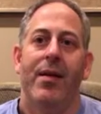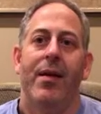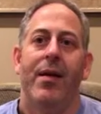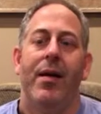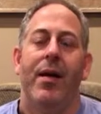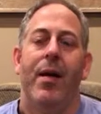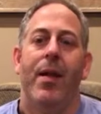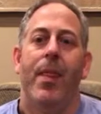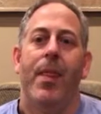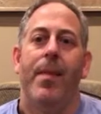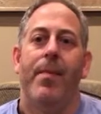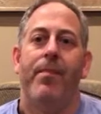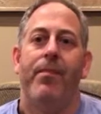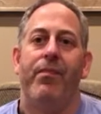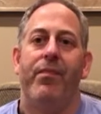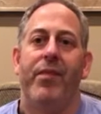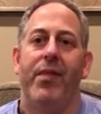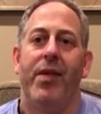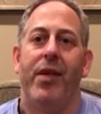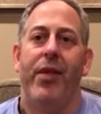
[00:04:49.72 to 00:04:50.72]

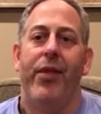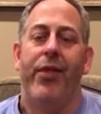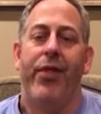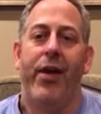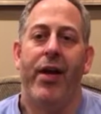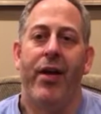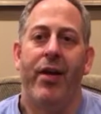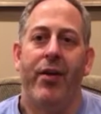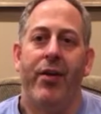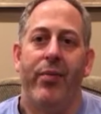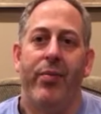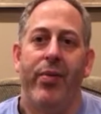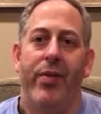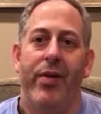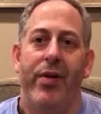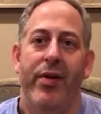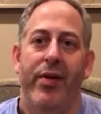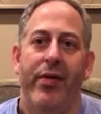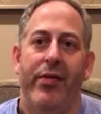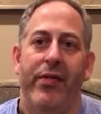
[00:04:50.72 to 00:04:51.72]
a
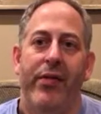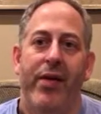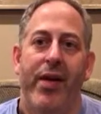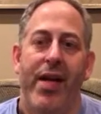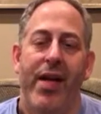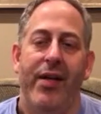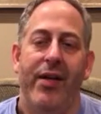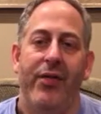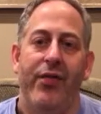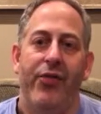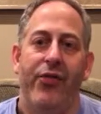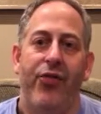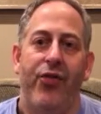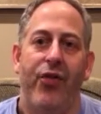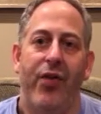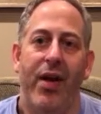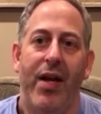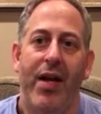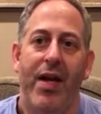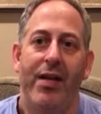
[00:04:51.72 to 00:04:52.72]
therapist that is
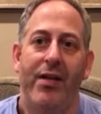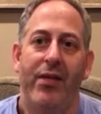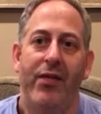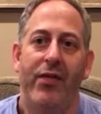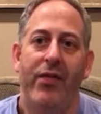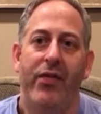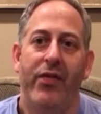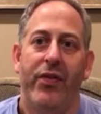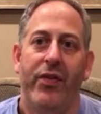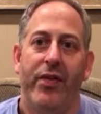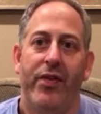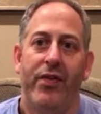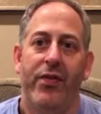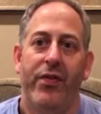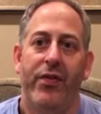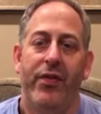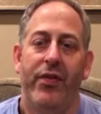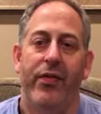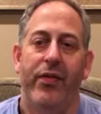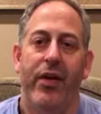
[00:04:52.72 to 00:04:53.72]
trained and
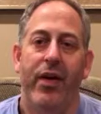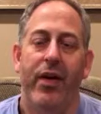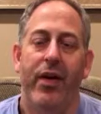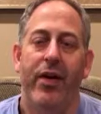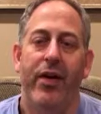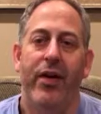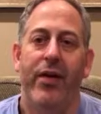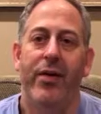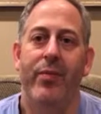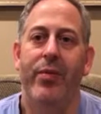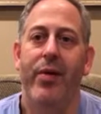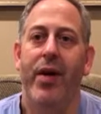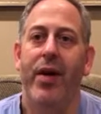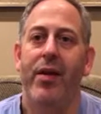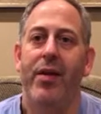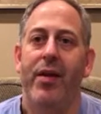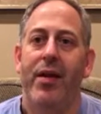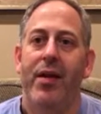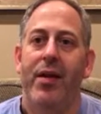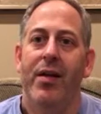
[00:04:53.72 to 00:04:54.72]
skilled in this area.
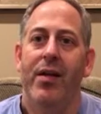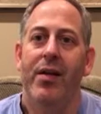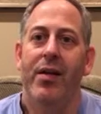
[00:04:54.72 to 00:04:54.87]
But,